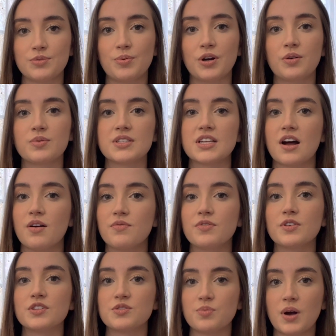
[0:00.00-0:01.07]
book was
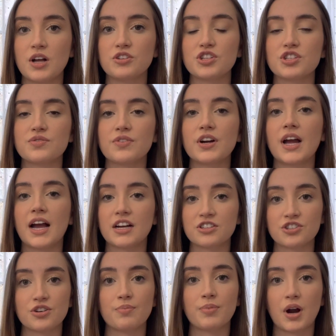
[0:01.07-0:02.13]
helpful as well, just for
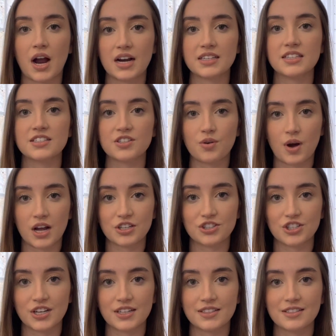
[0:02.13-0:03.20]
extra practice
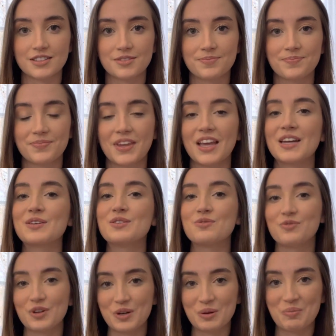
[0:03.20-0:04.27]
questions. And it was
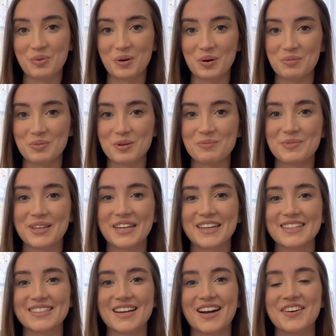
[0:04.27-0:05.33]
very portable,
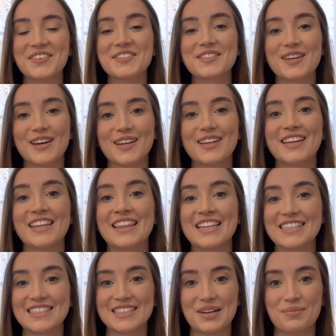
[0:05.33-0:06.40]
because I know studying in
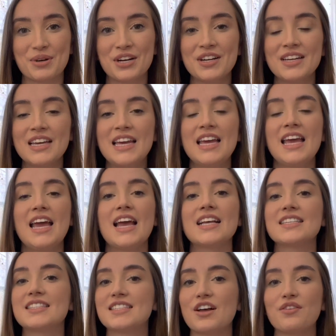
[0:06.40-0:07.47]
the summer,
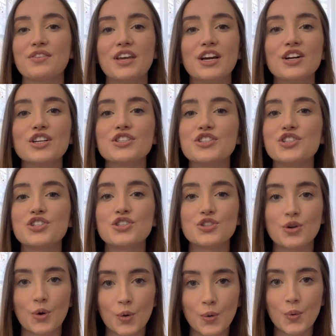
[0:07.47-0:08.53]
self-care is
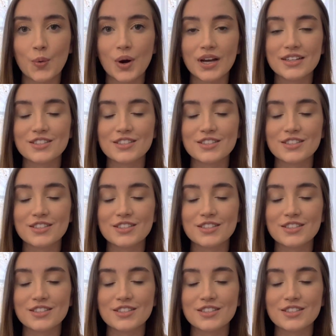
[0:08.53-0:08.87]
so